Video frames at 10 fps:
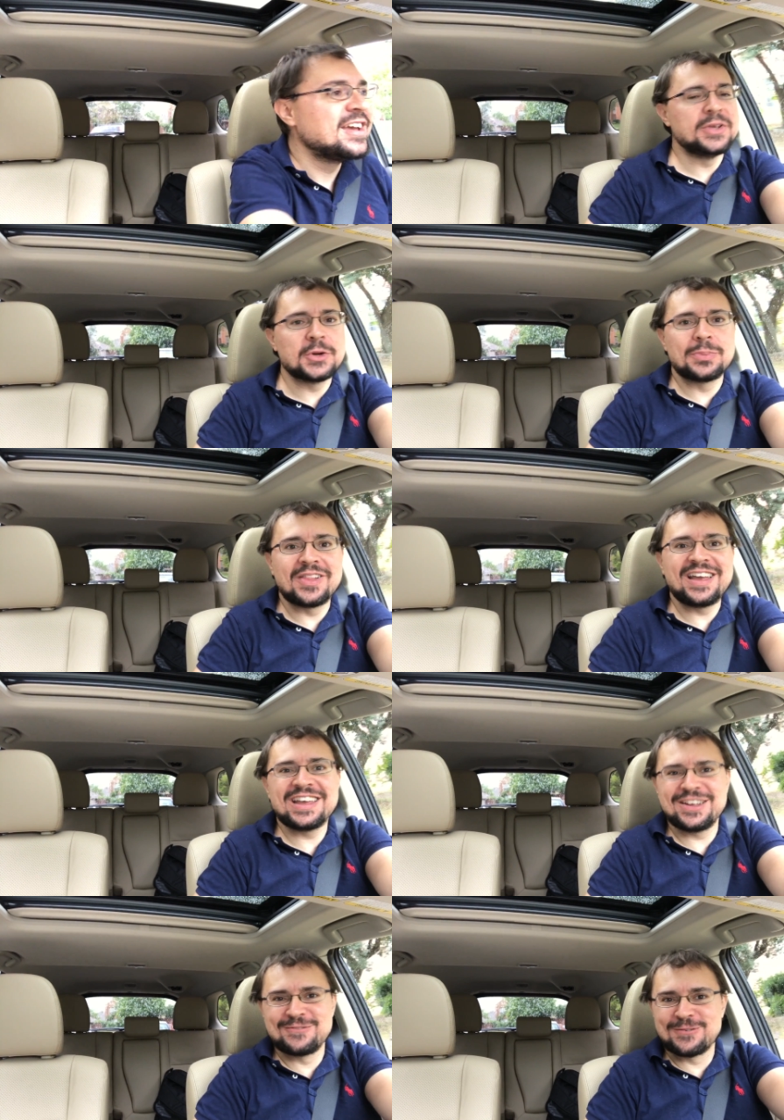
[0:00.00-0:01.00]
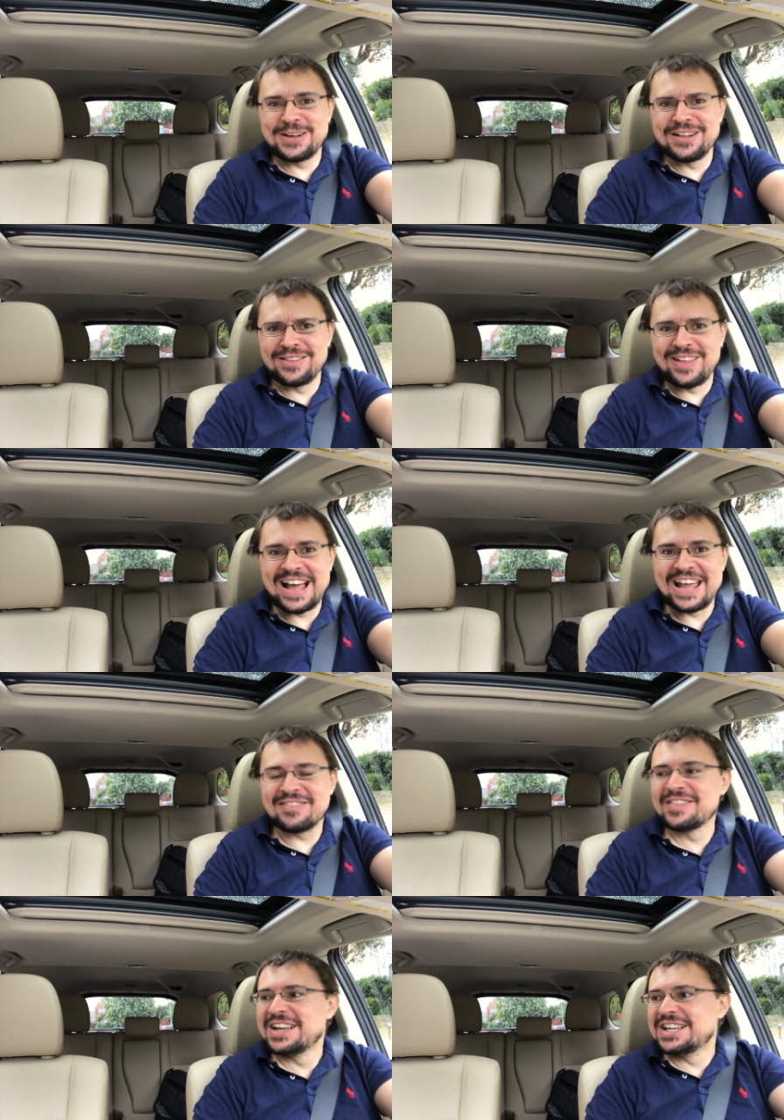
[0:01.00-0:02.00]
but you're playing it in real life.